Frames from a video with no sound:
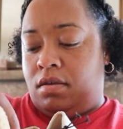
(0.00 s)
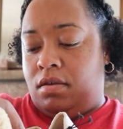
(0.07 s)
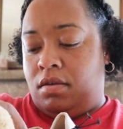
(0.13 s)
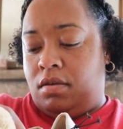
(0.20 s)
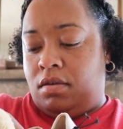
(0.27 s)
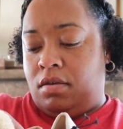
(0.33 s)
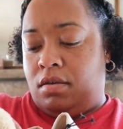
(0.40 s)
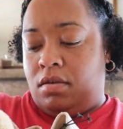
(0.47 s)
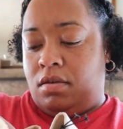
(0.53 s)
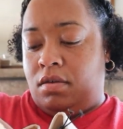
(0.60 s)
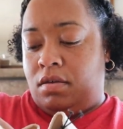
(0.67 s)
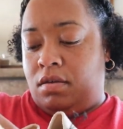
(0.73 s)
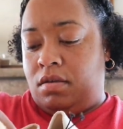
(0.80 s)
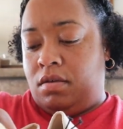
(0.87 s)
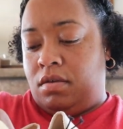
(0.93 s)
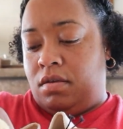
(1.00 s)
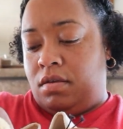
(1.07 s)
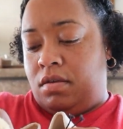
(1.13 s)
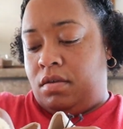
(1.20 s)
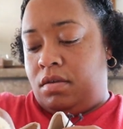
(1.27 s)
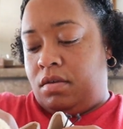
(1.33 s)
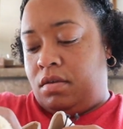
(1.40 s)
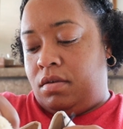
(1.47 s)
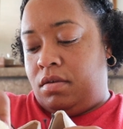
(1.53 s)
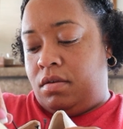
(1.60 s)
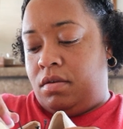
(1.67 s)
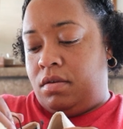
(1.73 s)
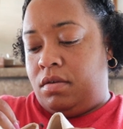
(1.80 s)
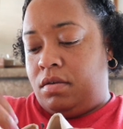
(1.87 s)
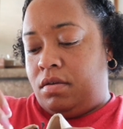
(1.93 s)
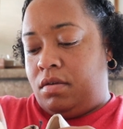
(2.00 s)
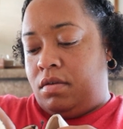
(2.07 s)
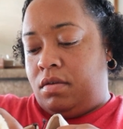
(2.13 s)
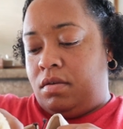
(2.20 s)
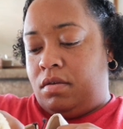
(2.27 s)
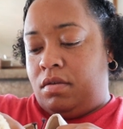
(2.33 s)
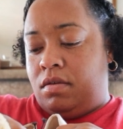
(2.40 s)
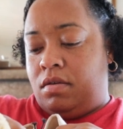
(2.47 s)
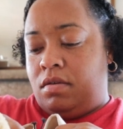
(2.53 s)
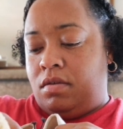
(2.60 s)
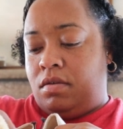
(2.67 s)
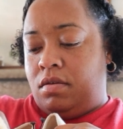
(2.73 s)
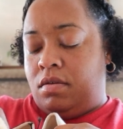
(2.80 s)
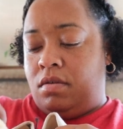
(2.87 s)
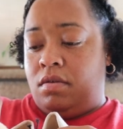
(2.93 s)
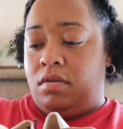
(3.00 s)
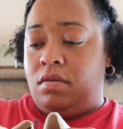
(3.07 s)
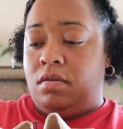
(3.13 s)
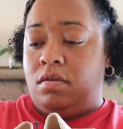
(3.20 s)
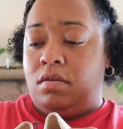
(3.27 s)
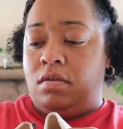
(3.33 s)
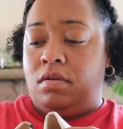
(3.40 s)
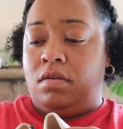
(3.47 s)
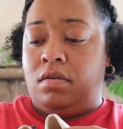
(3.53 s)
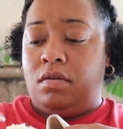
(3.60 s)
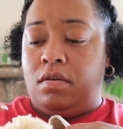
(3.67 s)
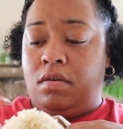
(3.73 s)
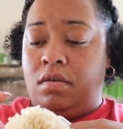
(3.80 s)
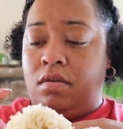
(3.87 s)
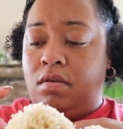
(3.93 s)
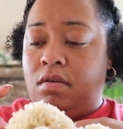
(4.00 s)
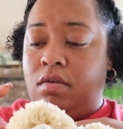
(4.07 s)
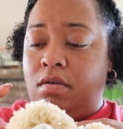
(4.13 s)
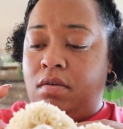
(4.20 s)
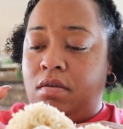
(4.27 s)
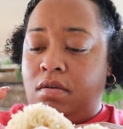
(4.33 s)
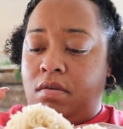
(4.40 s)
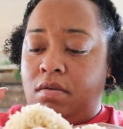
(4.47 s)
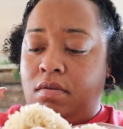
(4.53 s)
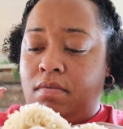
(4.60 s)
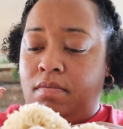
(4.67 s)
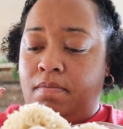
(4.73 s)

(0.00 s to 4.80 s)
No one is speaking in this clip.